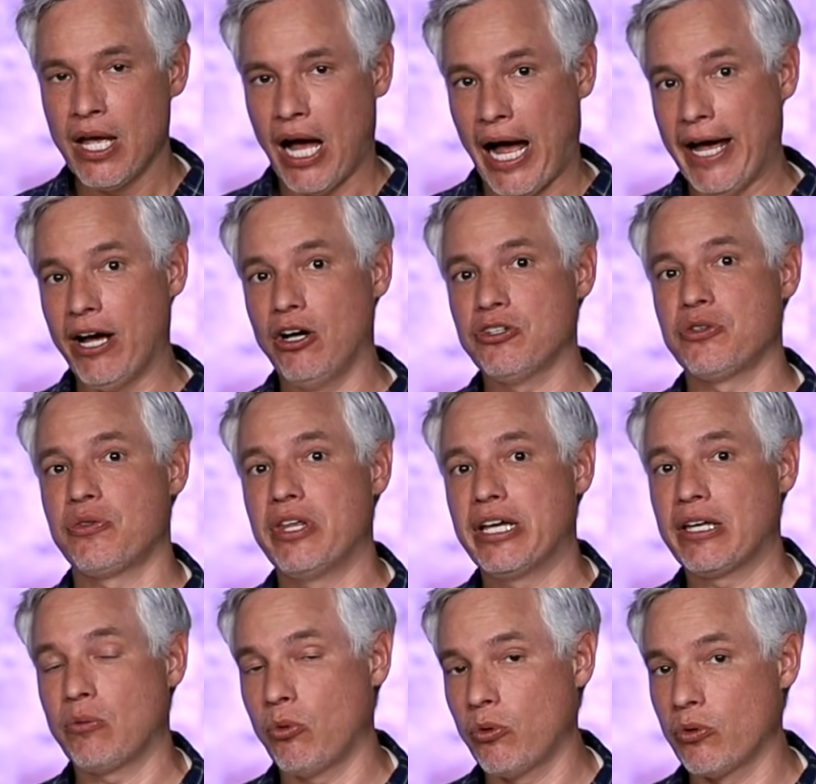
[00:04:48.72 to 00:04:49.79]
I also think
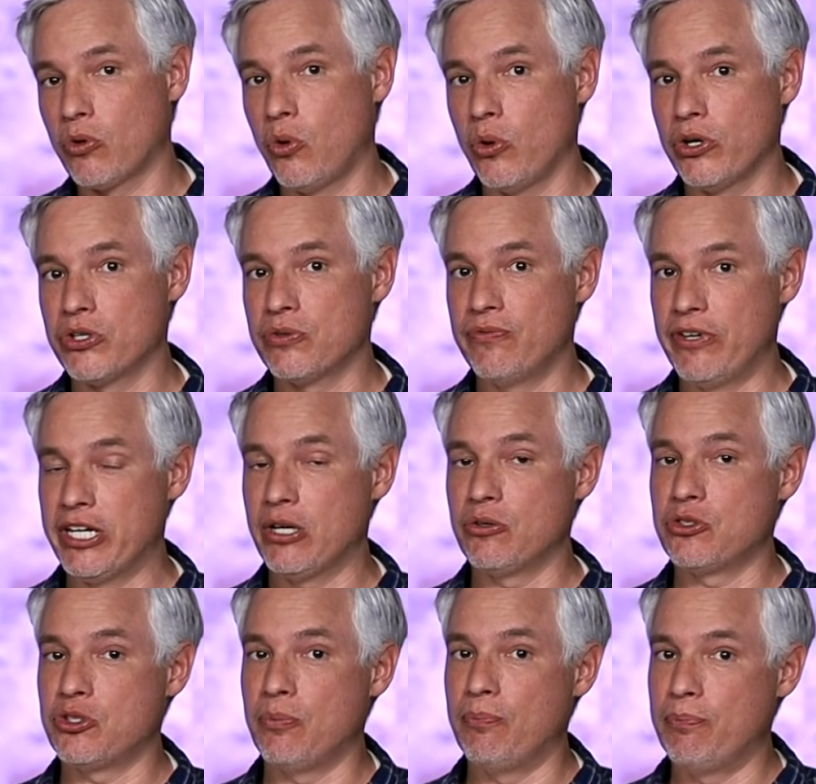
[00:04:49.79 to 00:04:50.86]
it will record video
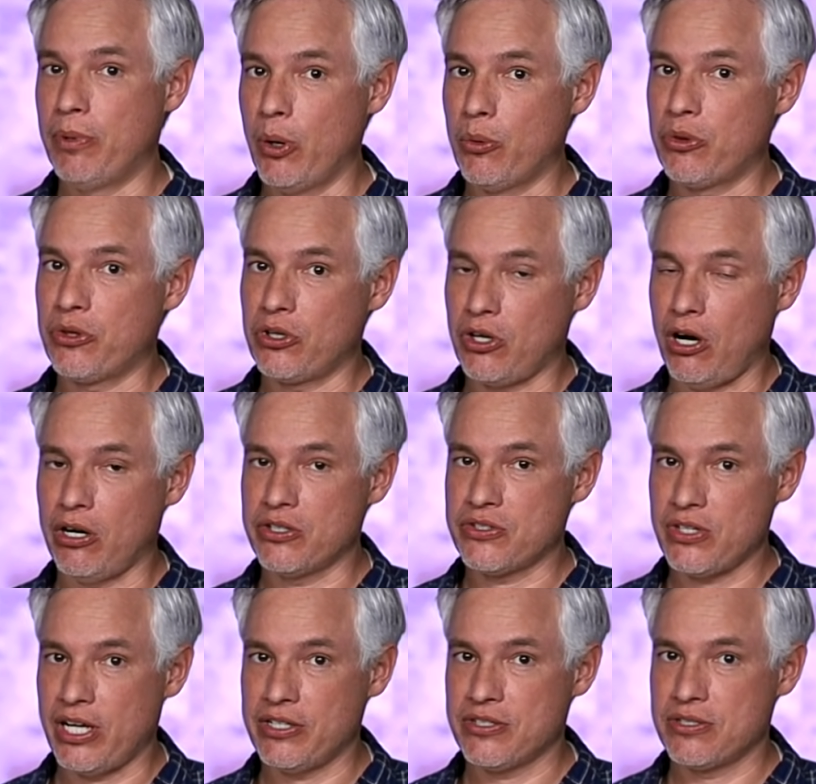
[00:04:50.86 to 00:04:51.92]
to both card
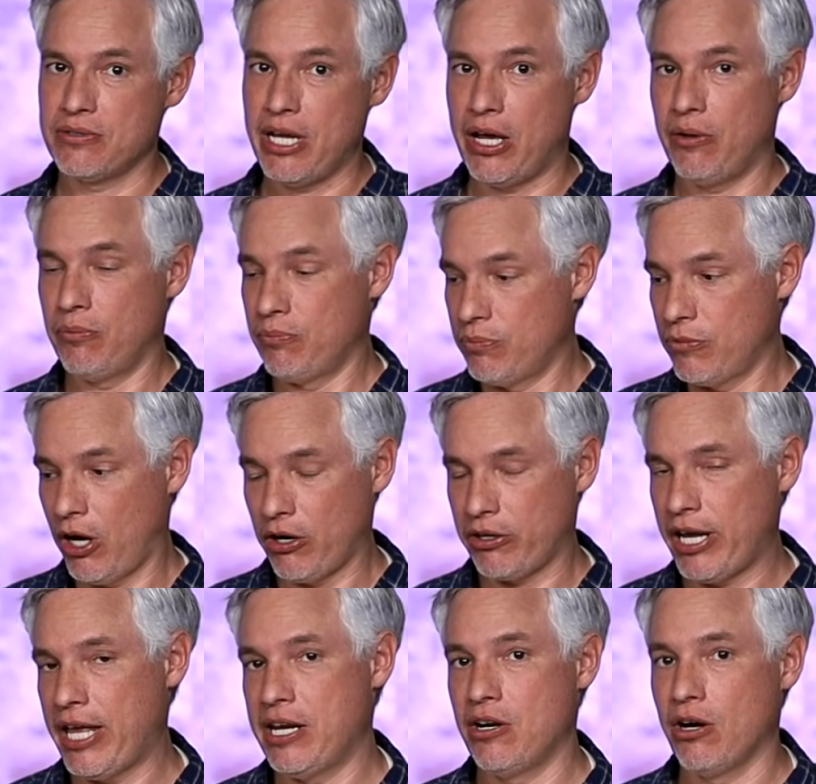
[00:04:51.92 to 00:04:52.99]
slots. Now, our
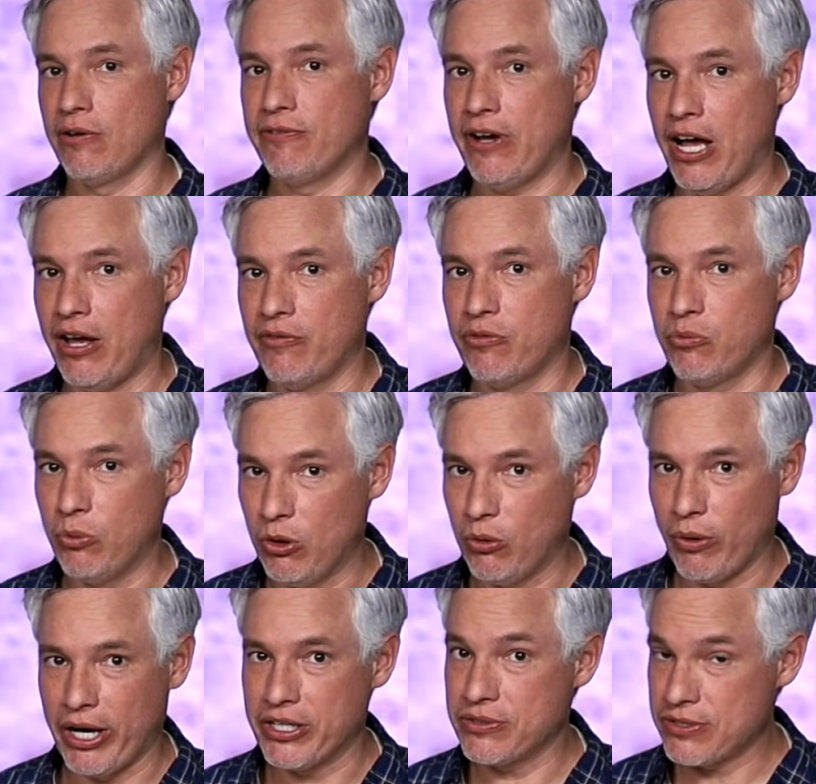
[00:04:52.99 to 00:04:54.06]
Canon R5 will
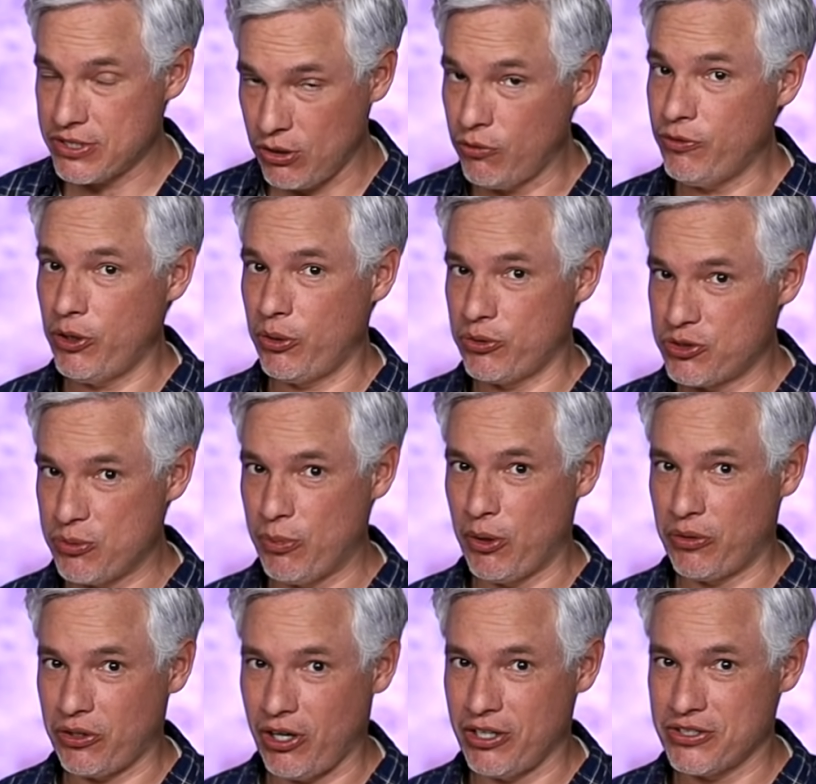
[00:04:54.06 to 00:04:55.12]
write still photos to
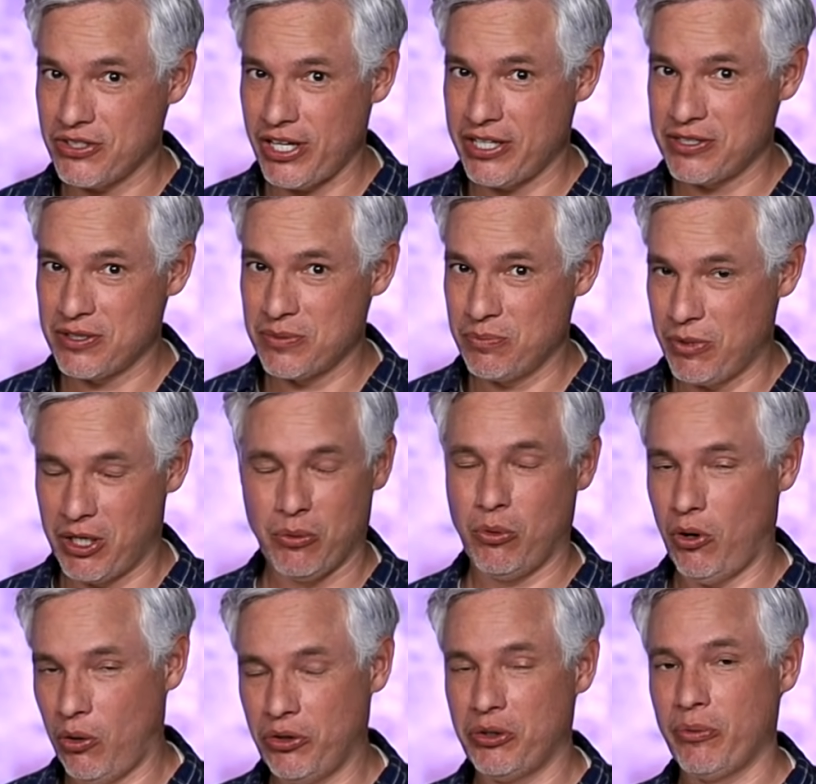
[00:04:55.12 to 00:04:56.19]
both card slots, but it
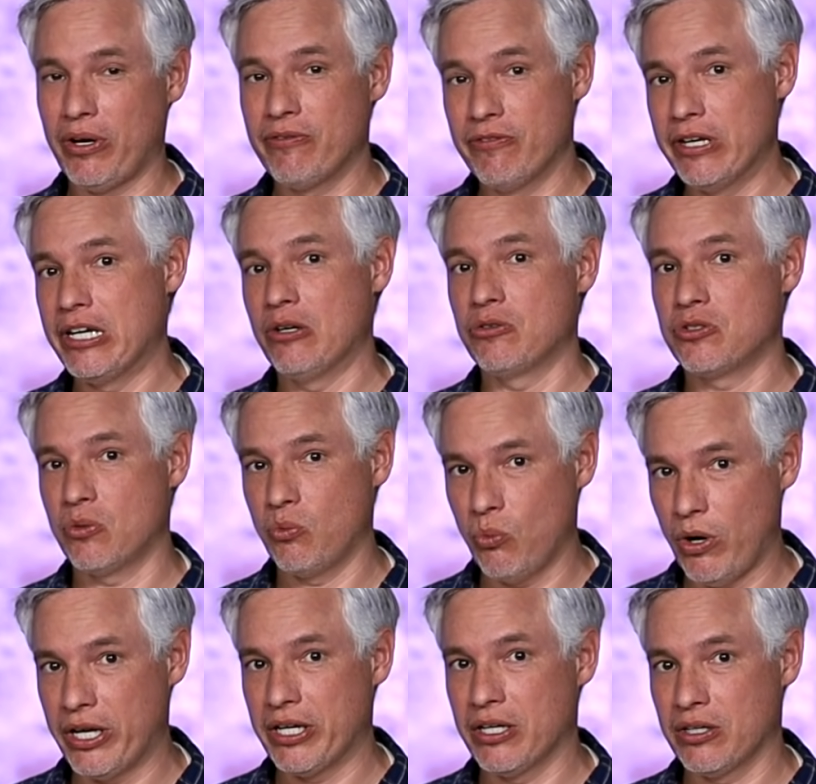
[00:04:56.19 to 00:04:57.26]
will only write video to
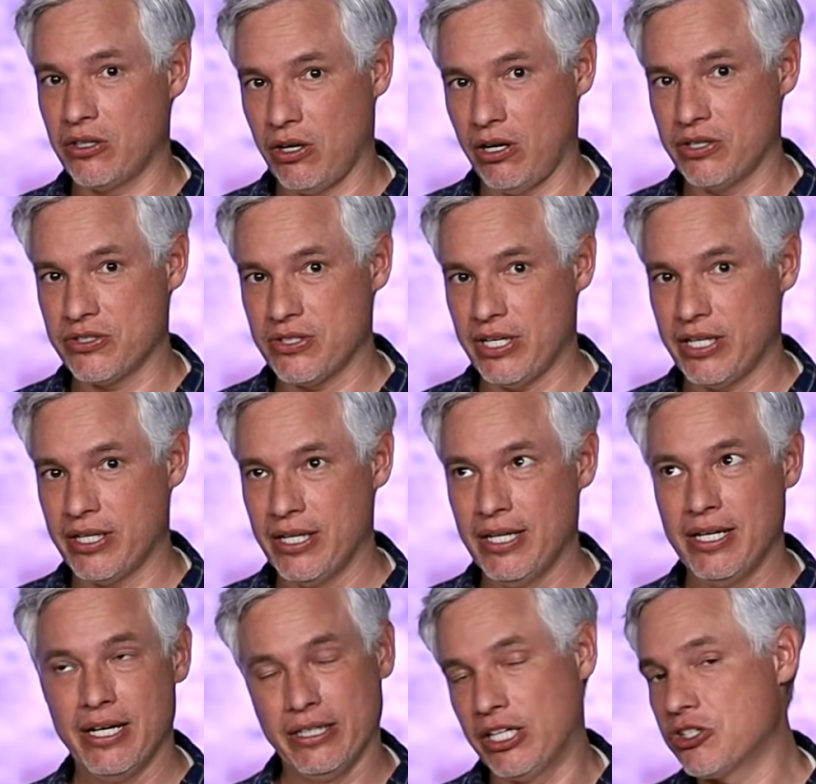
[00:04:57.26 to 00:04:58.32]
one card slot,
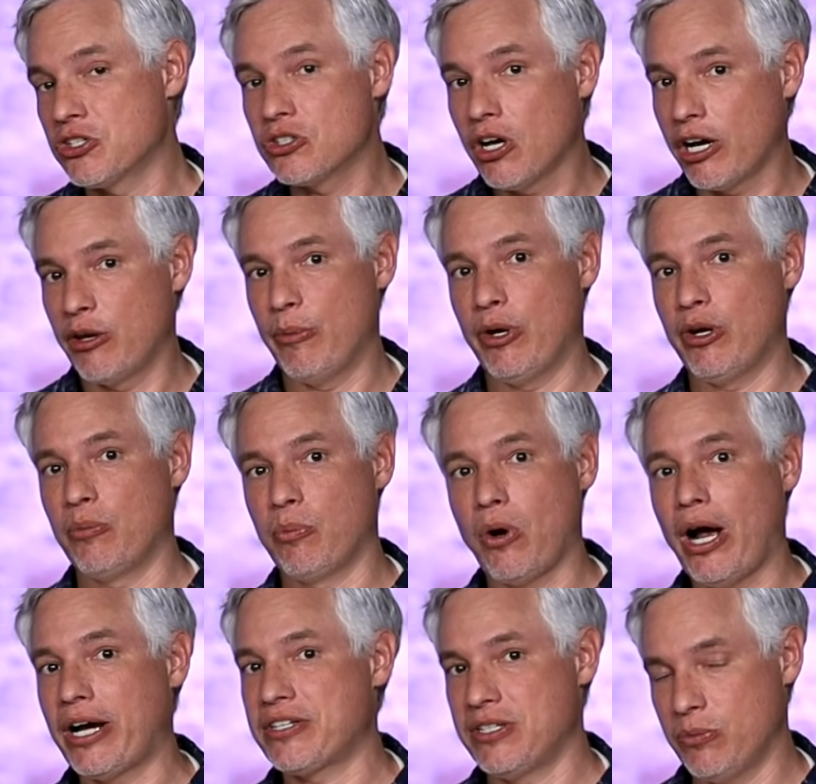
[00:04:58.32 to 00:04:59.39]
unless you're talking about a
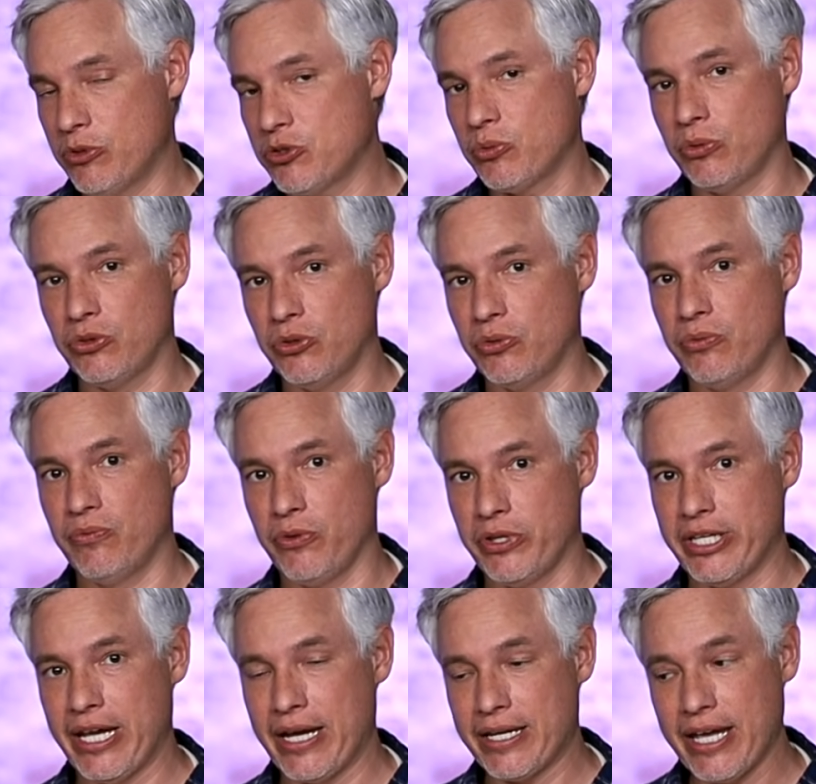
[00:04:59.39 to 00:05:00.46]
proxy, which we'll do for the
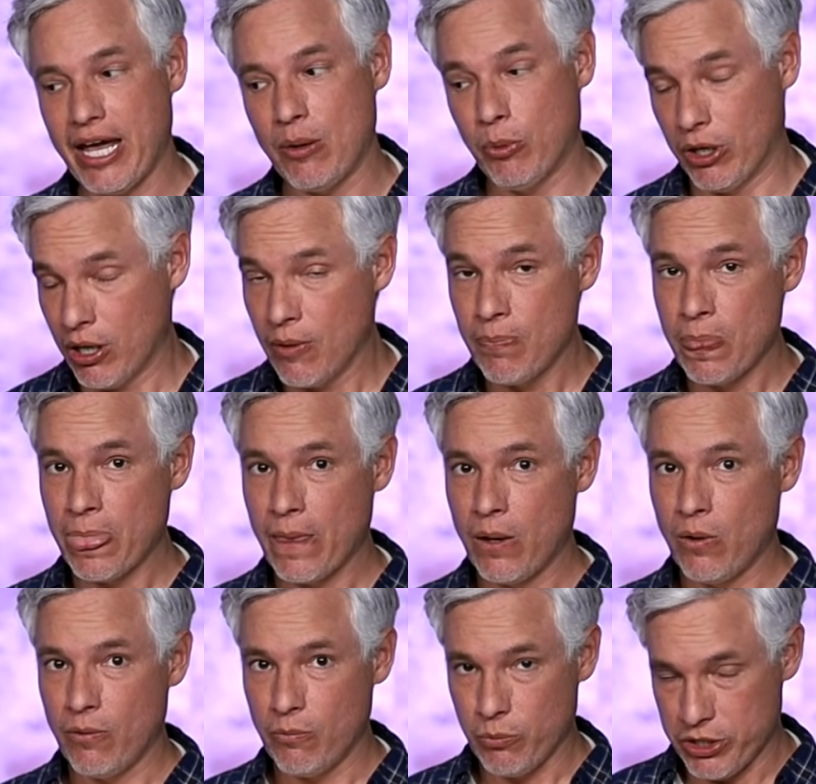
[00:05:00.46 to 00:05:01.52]
8K. But
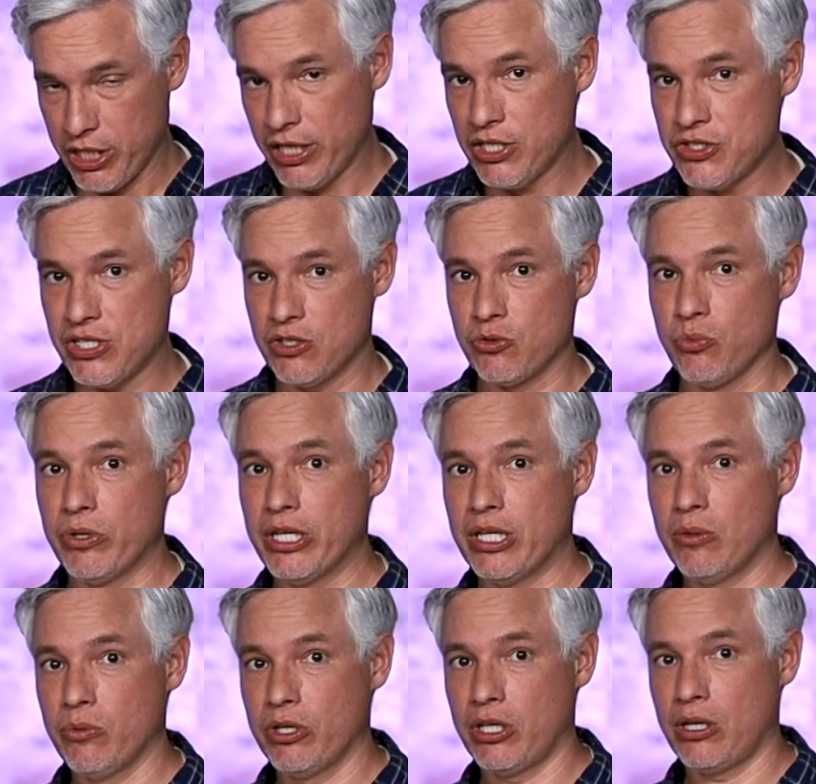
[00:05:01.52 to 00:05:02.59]
redundancy is really,
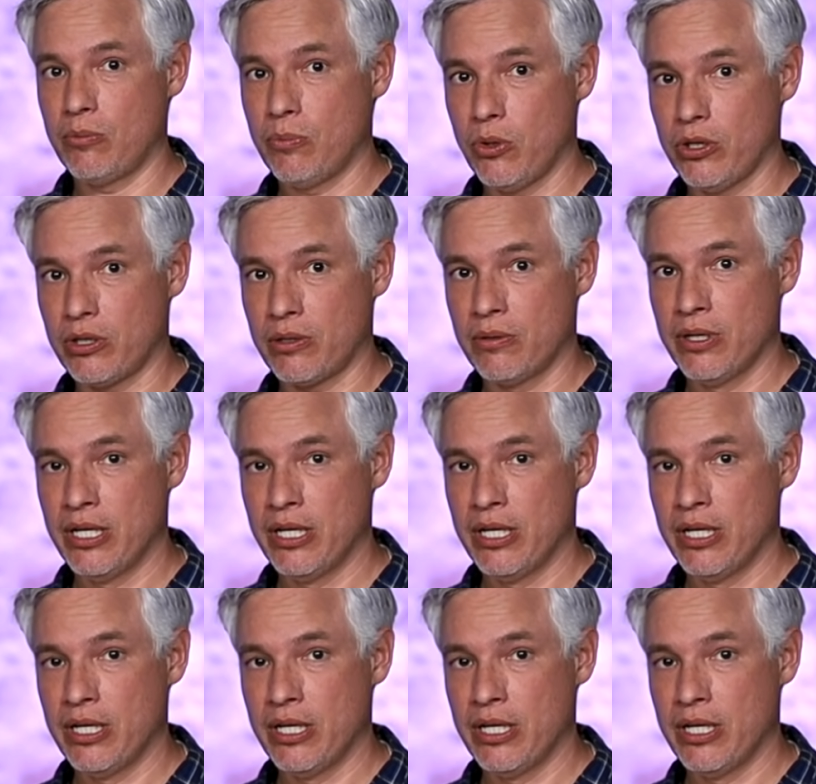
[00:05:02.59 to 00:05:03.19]
really important.